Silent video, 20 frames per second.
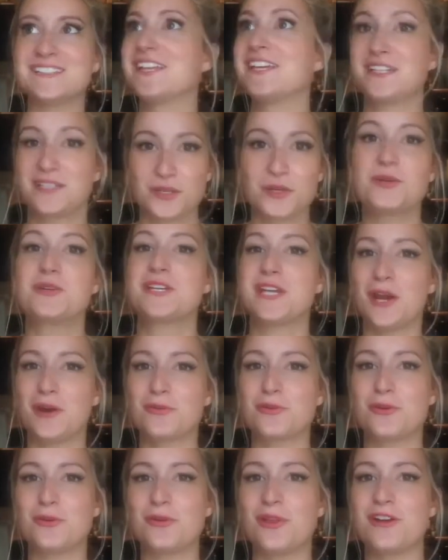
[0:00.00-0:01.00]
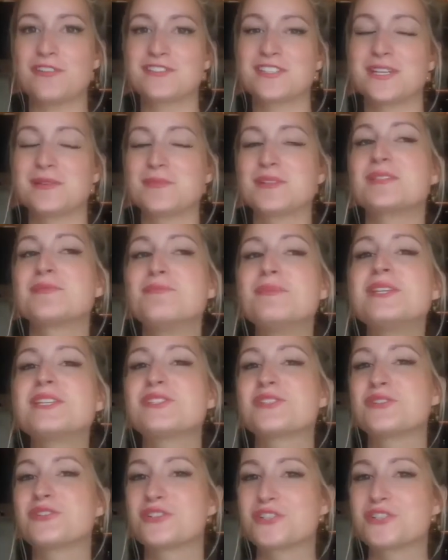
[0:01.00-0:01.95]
like, Count Olaf's name is Mr.